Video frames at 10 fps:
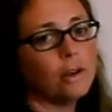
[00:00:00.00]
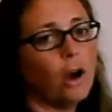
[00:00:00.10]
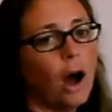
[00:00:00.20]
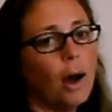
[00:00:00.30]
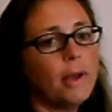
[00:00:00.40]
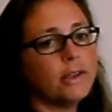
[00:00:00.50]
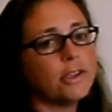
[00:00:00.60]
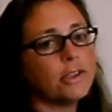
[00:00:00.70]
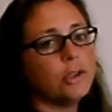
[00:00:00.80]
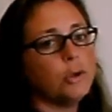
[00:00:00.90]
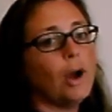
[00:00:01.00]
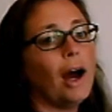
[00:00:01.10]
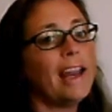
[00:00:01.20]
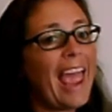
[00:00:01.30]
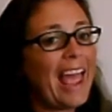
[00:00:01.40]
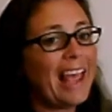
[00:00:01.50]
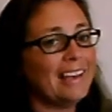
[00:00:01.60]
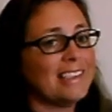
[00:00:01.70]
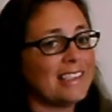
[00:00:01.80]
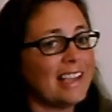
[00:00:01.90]
Commas do not
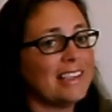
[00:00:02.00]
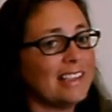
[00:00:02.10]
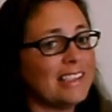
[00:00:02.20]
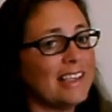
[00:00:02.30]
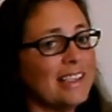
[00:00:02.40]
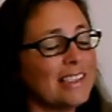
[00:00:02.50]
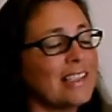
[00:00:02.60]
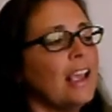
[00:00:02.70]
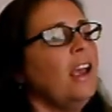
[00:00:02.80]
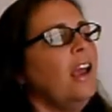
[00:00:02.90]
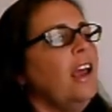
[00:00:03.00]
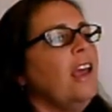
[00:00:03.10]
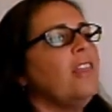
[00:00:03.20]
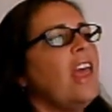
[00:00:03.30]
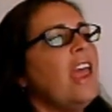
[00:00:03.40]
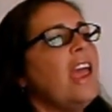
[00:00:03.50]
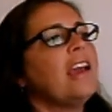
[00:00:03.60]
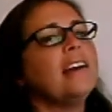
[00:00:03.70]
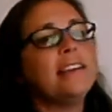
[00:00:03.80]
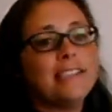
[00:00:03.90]
end sentences.
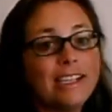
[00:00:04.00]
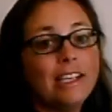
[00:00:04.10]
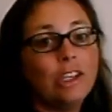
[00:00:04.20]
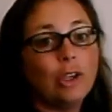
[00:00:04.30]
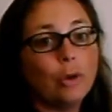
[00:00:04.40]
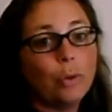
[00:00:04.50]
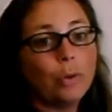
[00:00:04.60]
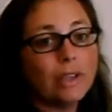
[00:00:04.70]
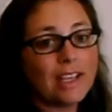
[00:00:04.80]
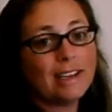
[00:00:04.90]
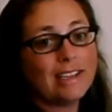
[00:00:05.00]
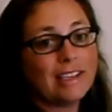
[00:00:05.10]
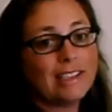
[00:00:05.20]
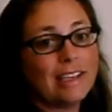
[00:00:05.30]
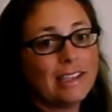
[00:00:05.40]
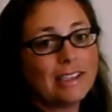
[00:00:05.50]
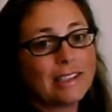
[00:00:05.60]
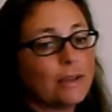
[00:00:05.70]
They continue sentences.